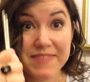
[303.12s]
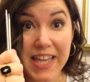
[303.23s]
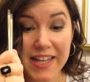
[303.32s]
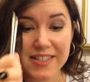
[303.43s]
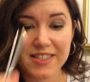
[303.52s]

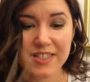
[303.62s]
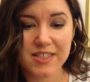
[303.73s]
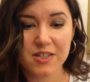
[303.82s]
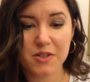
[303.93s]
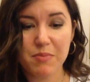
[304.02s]
Yes.
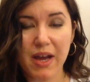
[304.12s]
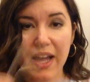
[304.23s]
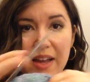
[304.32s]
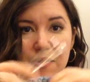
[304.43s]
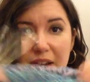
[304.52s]

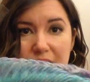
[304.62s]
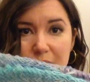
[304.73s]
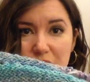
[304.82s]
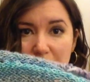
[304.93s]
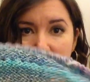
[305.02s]
Goodbye,
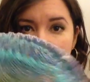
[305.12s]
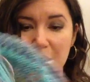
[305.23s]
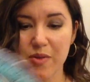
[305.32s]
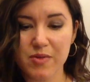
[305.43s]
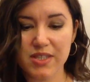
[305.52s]
random shawl.
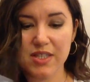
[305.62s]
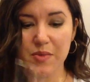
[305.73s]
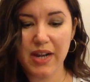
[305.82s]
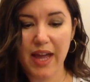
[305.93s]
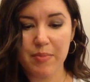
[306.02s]
We will see
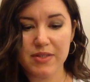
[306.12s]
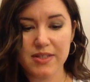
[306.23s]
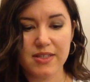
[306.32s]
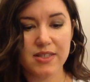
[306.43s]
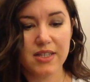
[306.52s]
what
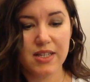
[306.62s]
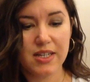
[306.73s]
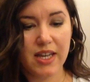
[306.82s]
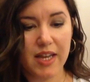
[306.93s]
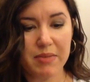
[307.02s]
happens
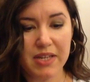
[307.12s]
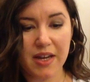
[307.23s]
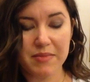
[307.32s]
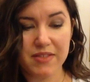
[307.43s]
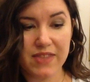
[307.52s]
and
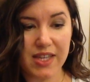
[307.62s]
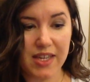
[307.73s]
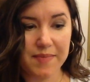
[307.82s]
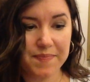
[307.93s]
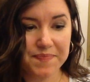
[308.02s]
becomes of
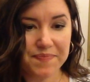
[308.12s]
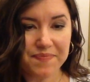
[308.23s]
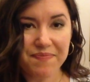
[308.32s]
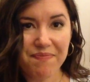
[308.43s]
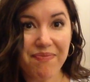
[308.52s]
thee.
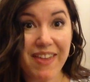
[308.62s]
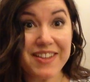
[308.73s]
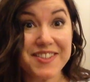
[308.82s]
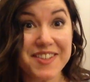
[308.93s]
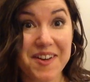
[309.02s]

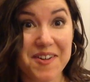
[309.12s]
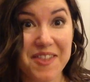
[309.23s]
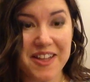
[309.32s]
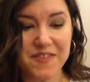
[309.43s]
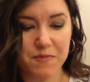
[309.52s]
So
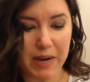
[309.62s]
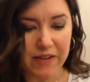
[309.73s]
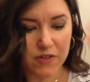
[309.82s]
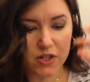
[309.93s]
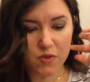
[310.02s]
that's my
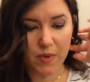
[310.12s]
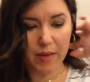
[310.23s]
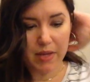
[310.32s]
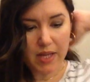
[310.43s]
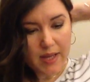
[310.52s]
first
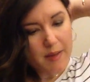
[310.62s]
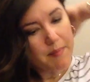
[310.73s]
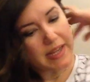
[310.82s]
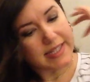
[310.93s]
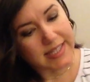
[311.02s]
whip.
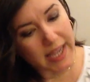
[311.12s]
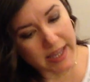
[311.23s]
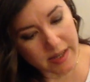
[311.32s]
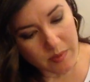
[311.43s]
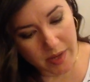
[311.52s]
My
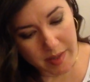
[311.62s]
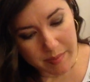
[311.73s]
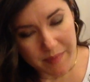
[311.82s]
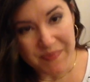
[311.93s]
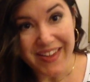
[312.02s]
second whip
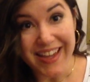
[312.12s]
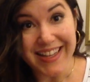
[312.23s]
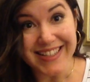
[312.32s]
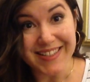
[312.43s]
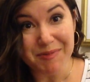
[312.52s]

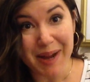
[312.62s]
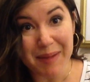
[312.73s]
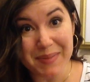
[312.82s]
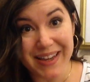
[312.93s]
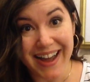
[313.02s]
is
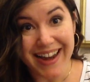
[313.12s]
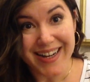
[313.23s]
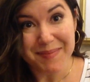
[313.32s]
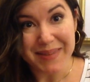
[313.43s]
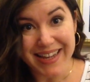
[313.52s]
right
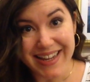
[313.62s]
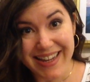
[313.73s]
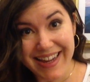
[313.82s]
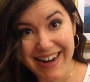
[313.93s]
behind me.